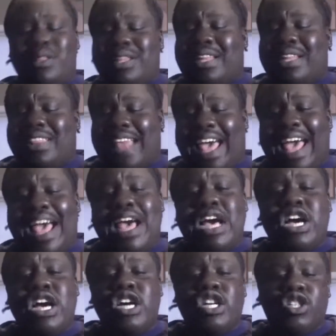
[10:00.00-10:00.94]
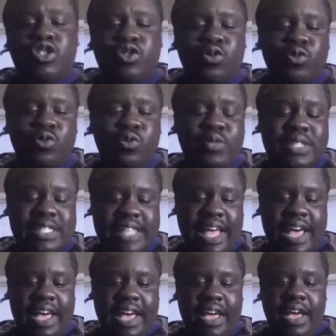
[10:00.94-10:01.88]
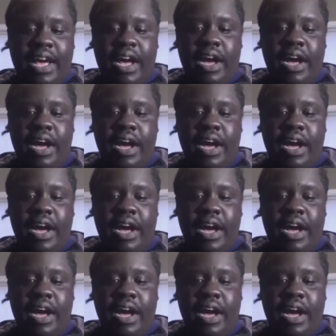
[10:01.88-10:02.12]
of that to say